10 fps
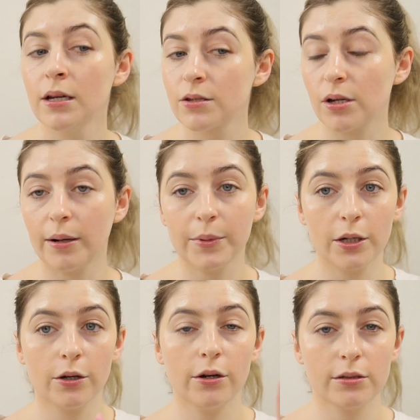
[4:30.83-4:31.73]
So I'm gonna
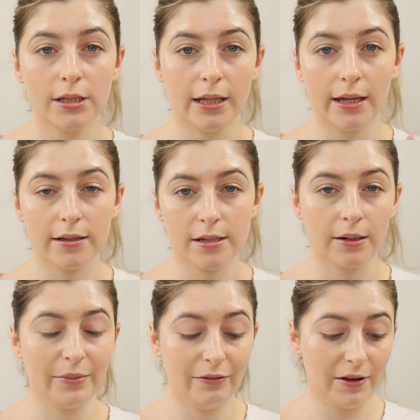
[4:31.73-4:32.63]
go onto the other side
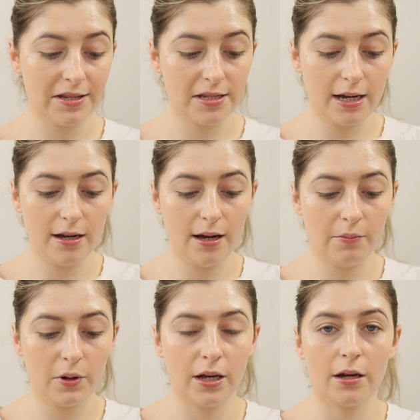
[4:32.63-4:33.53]
of my face now,
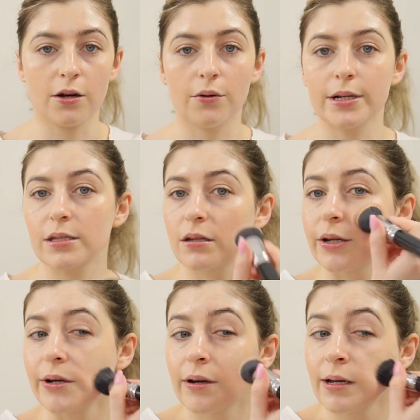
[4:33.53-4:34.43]
and we are going
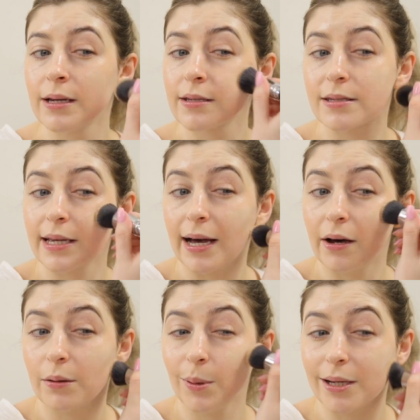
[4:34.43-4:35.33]
to see
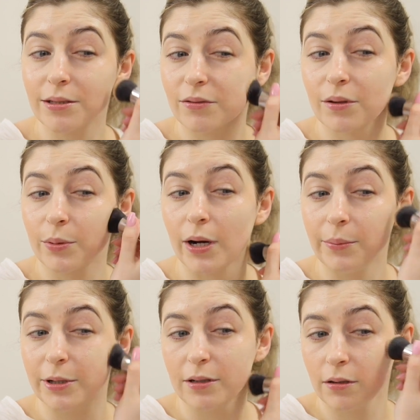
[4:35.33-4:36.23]
how it applies over the
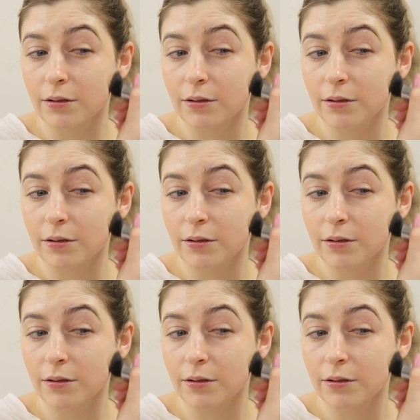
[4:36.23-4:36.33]
primer.